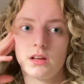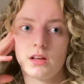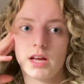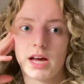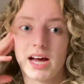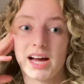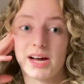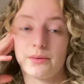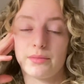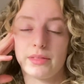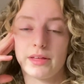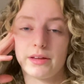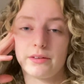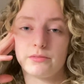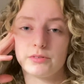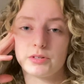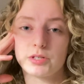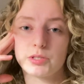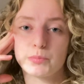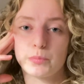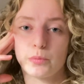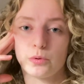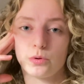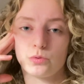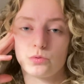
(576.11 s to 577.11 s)
how they
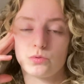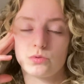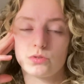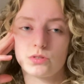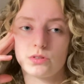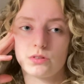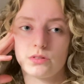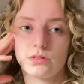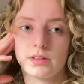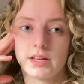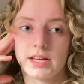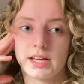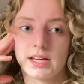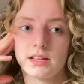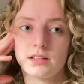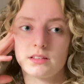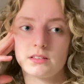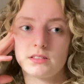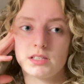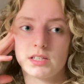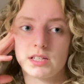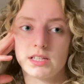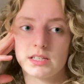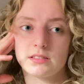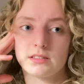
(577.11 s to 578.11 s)
respond to
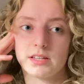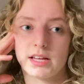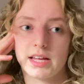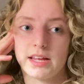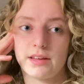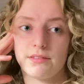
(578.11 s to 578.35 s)
things, and it's like,